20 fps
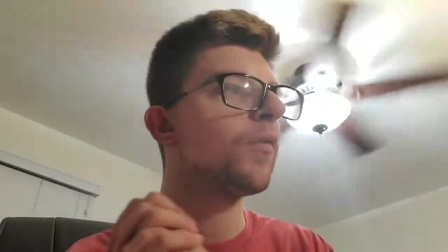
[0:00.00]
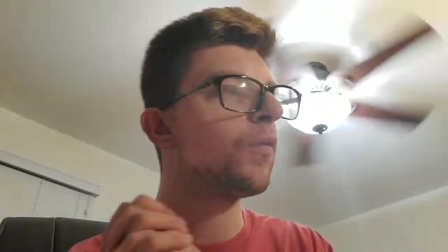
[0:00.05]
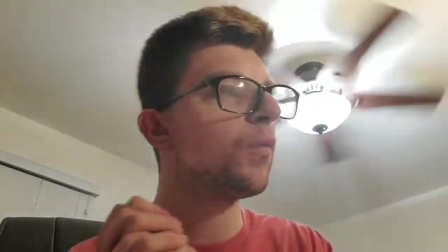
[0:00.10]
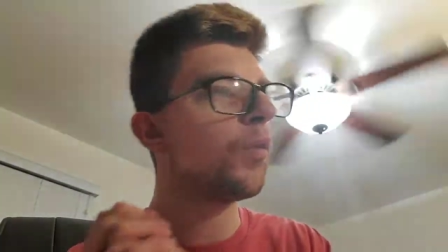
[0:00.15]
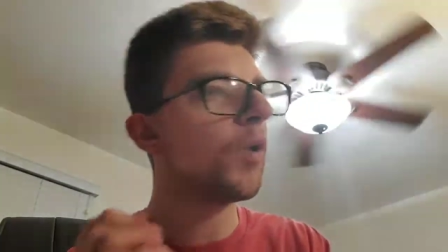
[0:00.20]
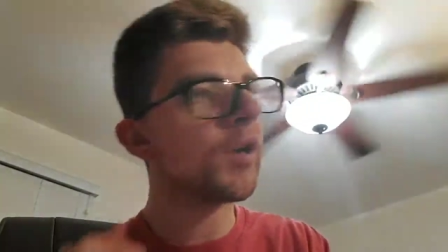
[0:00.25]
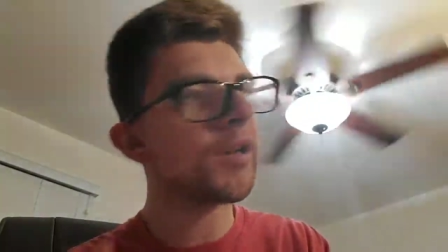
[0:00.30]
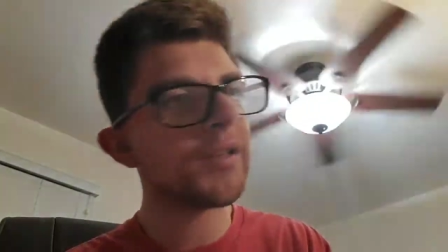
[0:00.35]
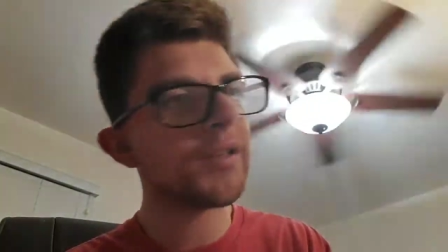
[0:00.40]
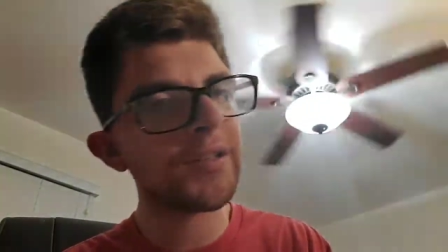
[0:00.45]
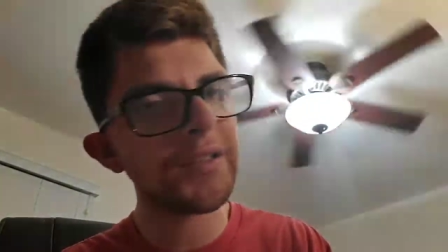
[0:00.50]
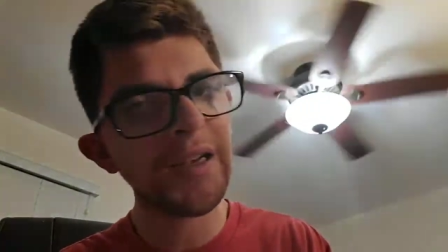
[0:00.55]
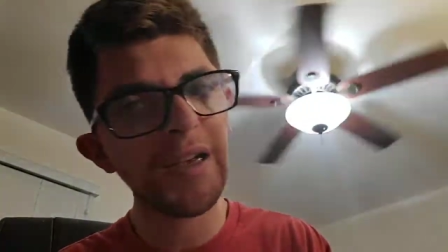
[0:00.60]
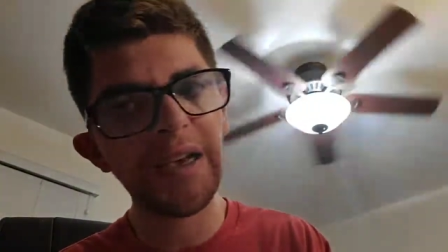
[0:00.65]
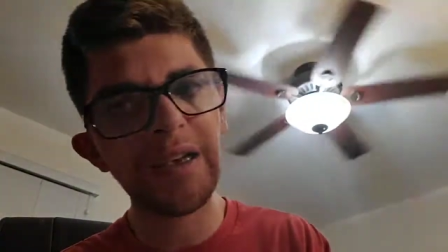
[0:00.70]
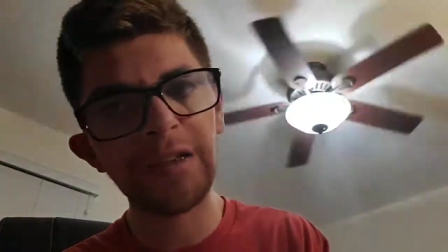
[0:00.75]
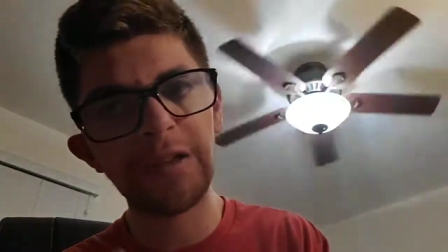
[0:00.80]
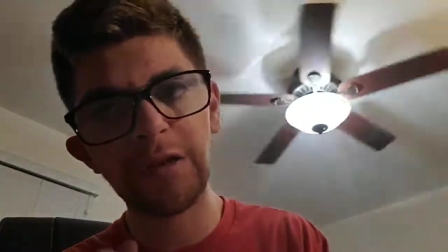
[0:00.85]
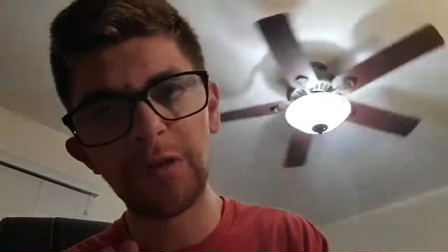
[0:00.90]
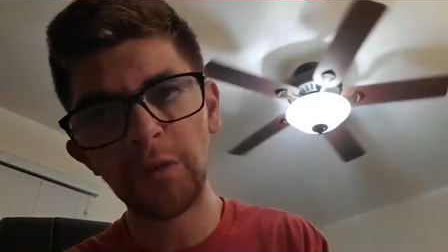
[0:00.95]
wednesday
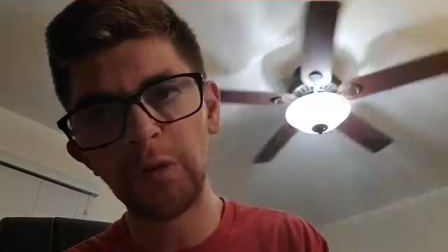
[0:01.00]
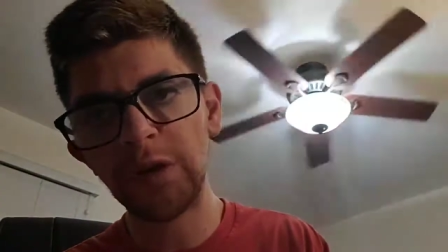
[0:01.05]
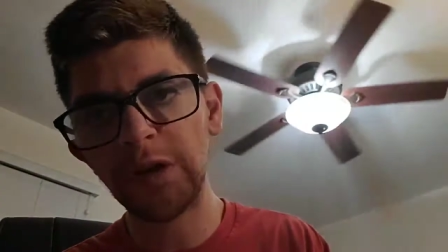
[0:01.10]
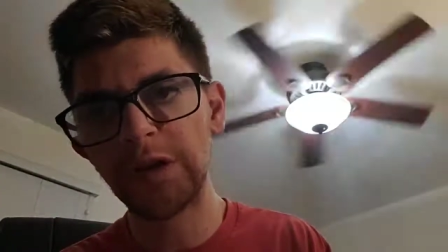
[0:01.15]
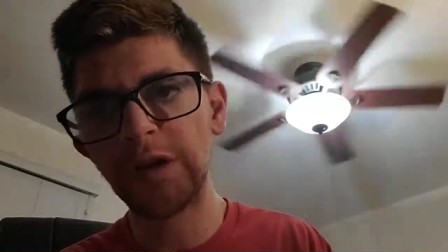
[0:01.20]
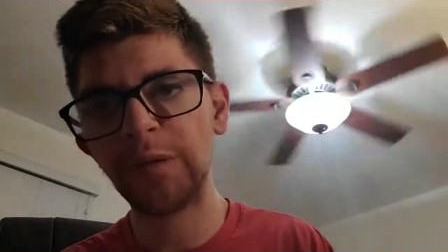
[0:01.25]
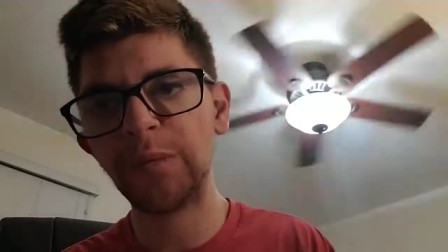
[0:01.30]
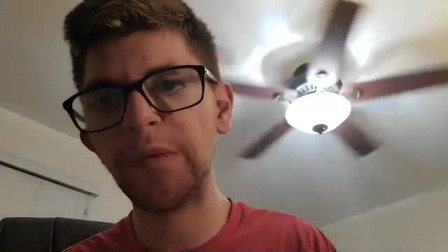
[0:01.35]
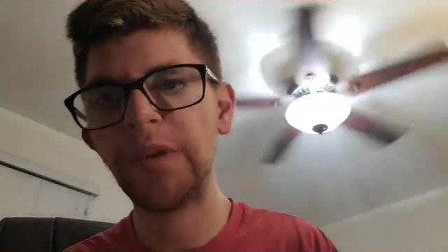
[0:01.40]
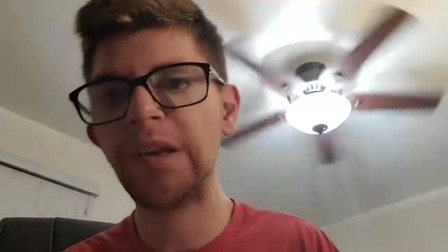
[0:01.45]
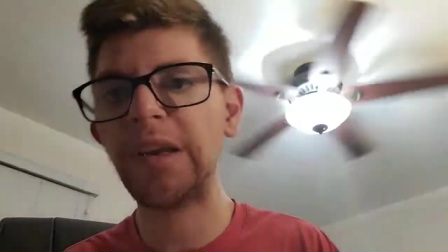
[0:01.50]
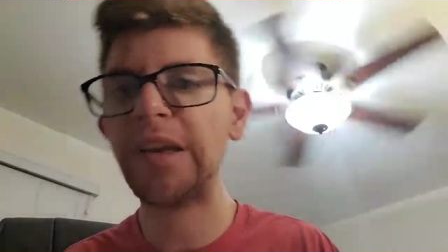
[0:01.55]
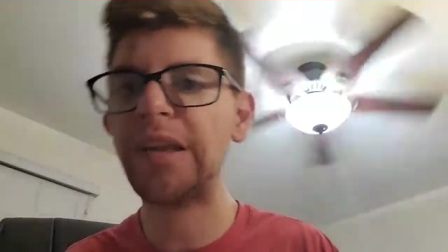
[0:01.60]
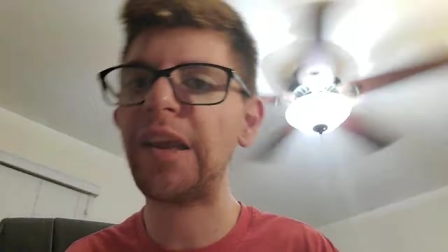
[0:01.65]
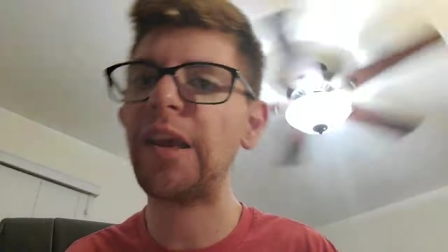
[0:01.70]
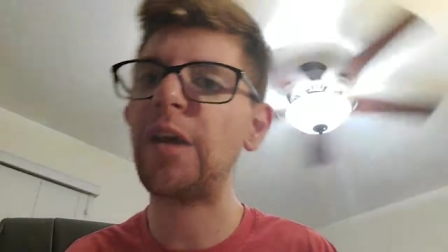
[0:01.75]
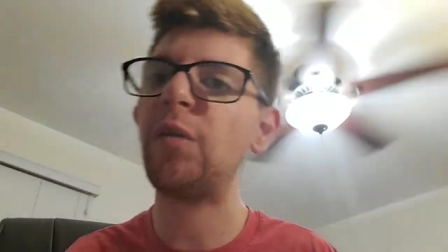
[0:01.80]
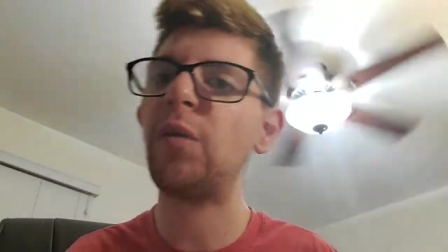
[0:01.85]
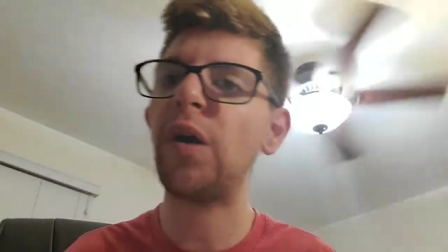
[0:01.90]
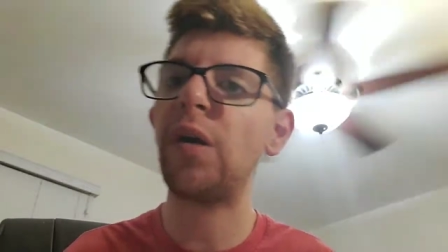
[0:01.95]
is going to be the
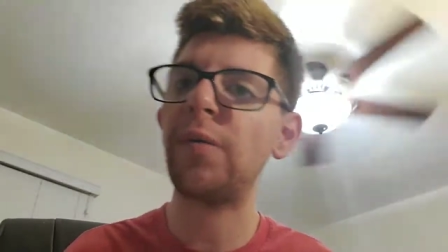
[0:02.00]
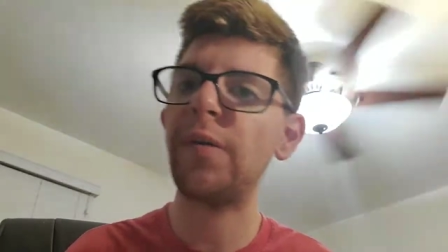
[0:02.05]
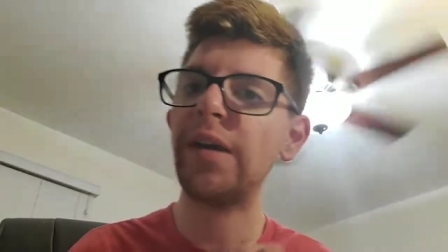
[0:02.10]
day where